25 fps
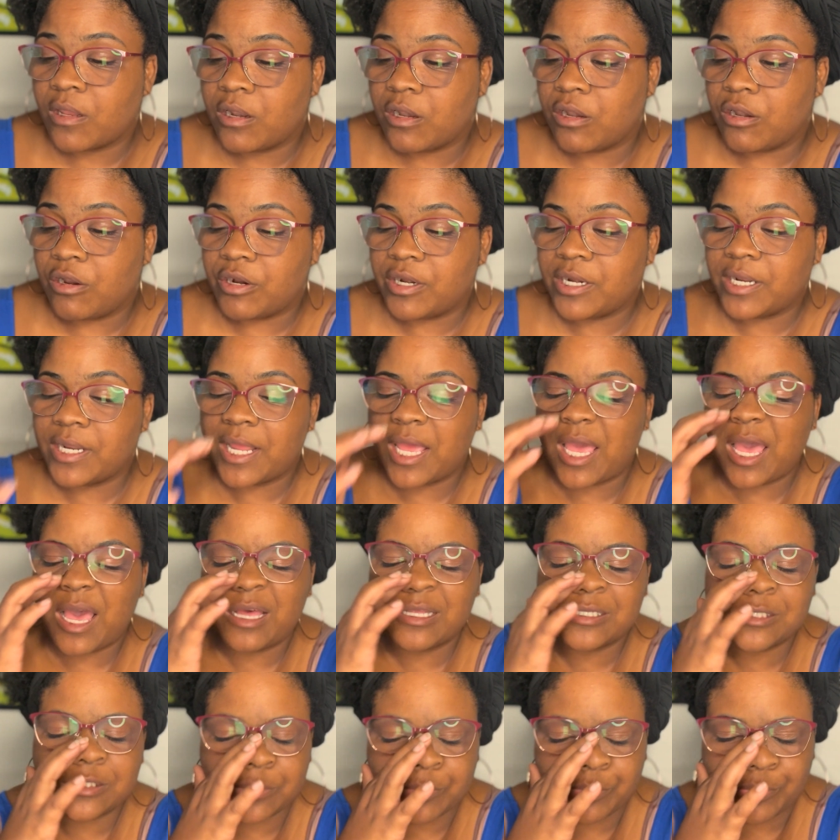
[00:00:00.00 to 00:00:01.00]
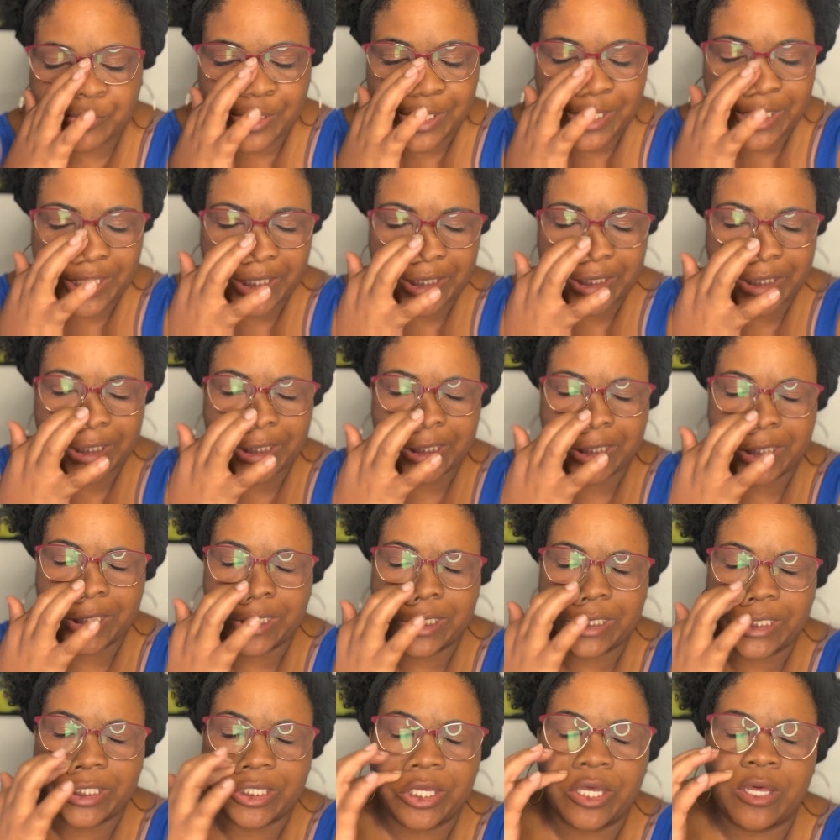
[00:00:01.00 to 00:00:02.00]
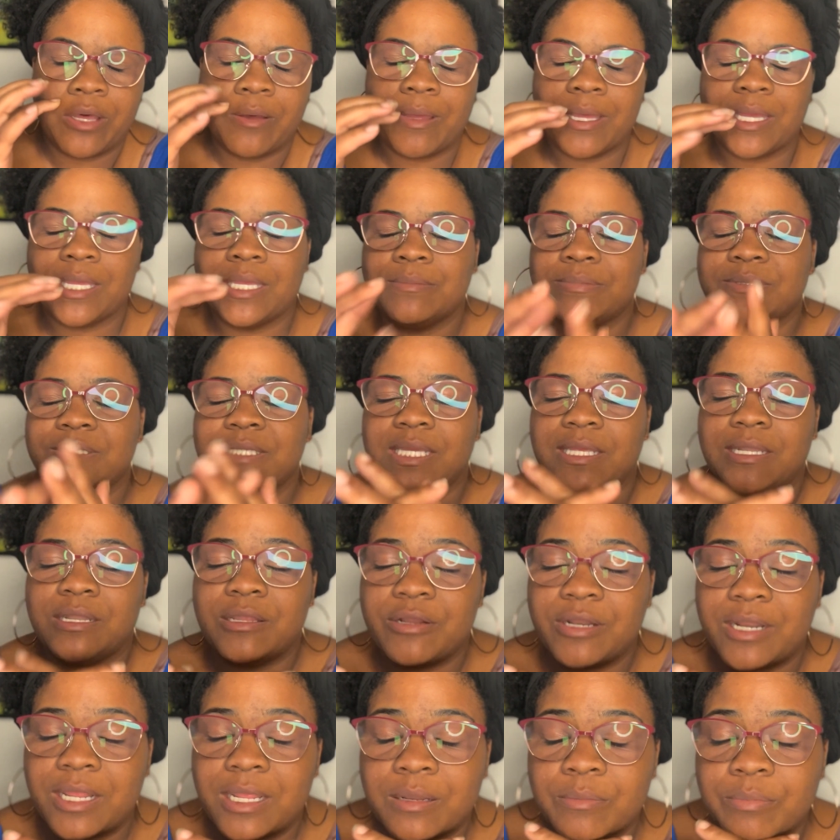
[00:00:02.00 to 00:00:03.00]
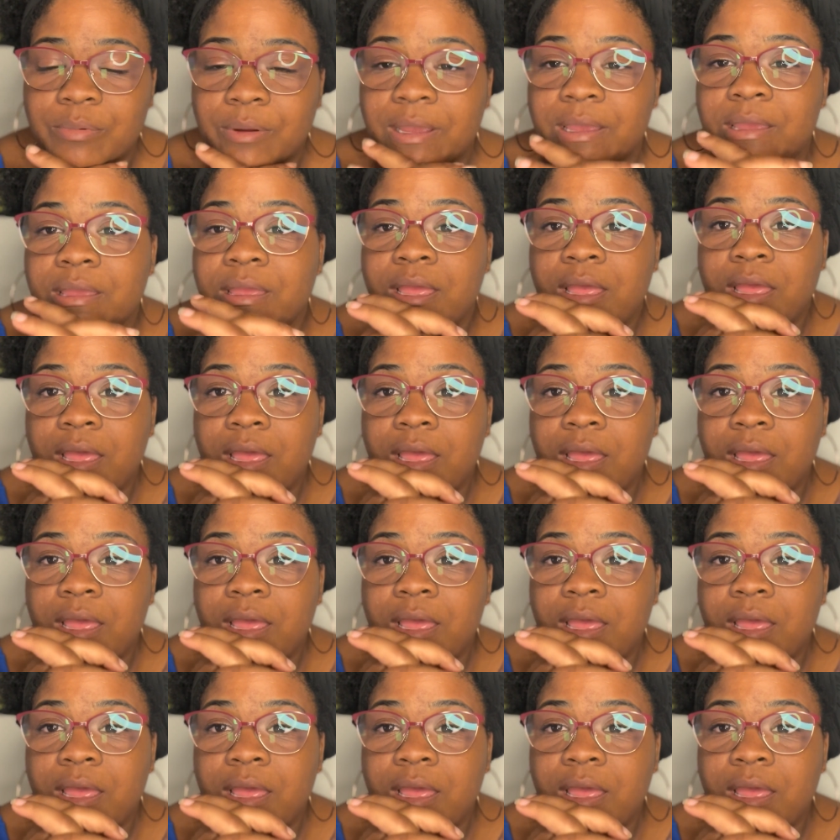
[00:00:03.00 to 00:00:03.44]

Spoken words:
Learning how to pray. I keep saying learn how to pray.